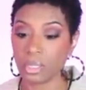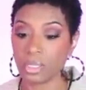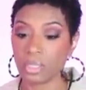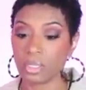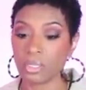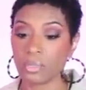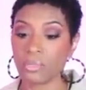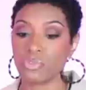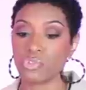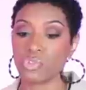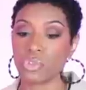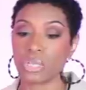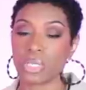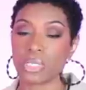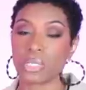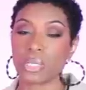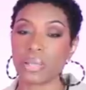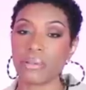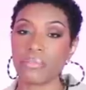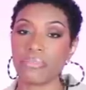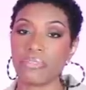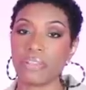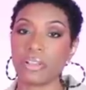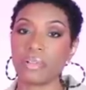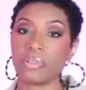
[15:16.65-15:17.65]
This dress
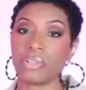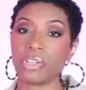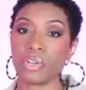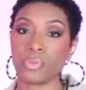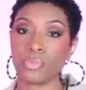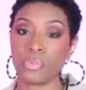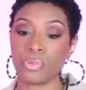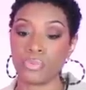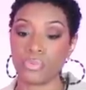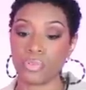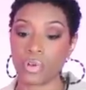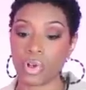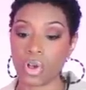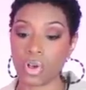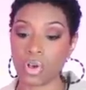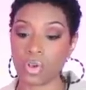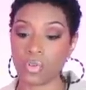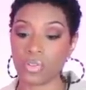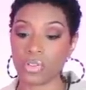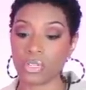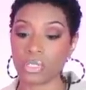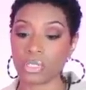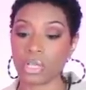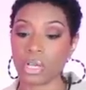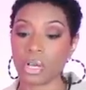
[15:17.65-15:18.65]
I found at
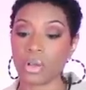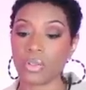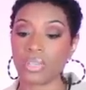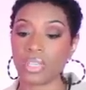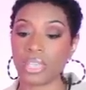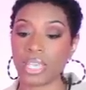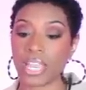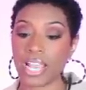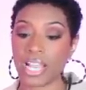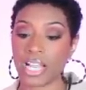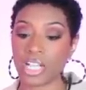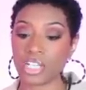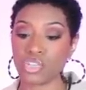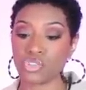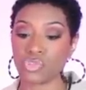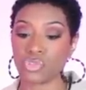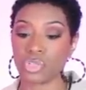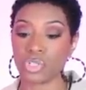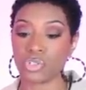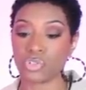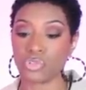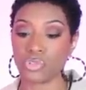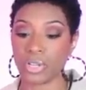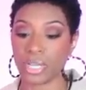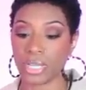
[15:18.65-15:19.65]
Revolve. It's called the
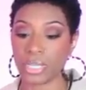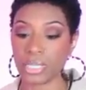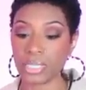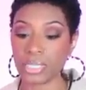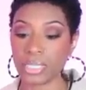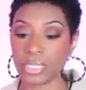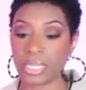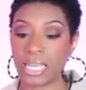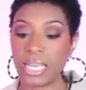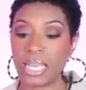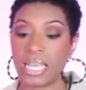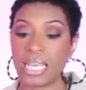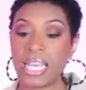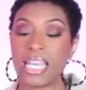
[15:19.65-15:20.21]
Astrid dress.